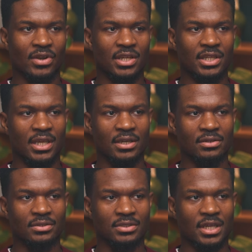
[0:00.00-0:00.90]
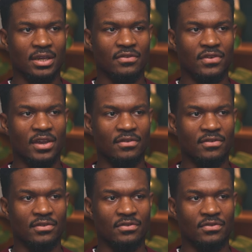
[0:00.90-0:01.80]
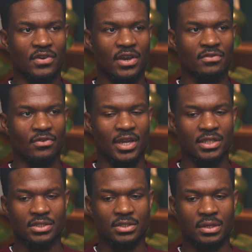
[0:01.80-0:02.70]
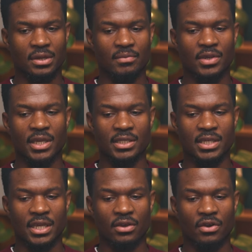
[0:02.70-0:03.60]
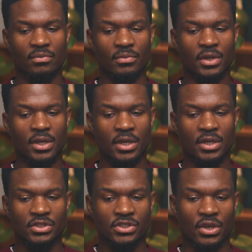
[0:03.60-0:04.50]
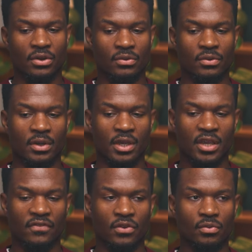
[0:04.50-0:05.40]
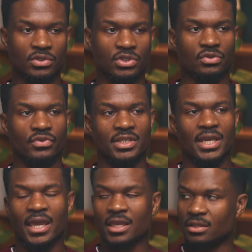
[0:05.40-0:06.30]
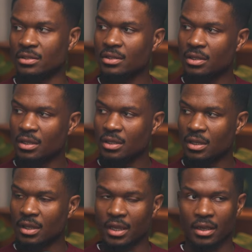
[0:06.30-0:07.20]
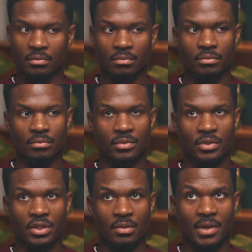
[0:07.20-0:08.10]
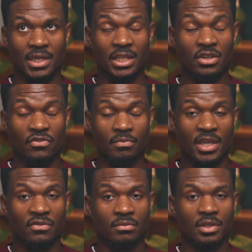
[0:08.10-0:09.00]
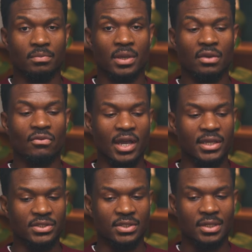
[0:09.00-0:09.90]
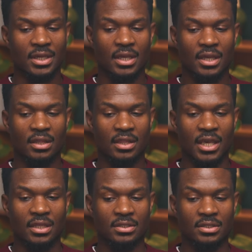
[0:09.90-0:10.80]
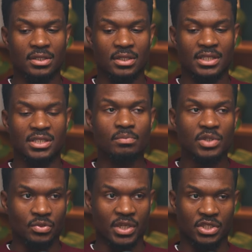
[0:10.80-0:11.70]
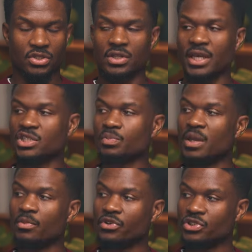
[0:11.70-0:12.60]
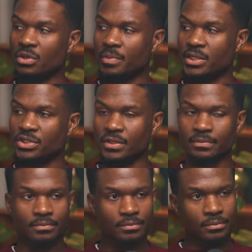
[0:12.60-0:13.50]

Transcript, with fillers: grand a year. It's like five grand a year take home. So if you want to retain the money that you've made from the pay rise, then the simplest way to do that is to pay more into your pension.